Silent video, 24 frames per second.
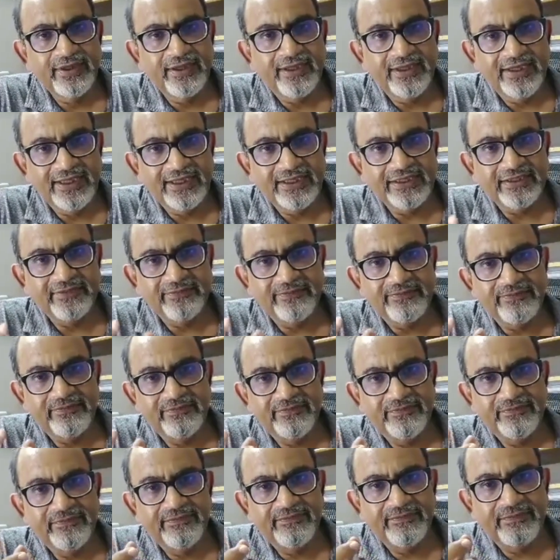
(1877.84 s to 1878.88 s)
and the
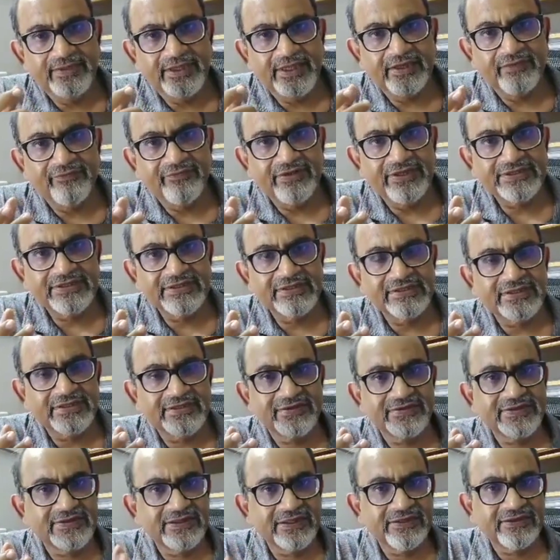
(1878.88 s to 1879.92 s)
blood vessels
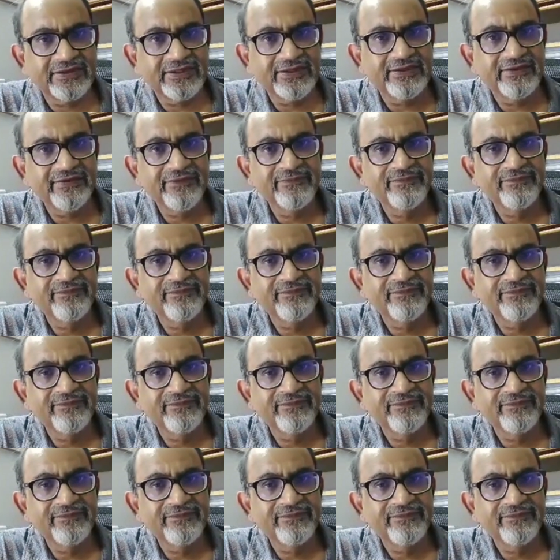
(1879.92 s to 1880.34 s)
constricted,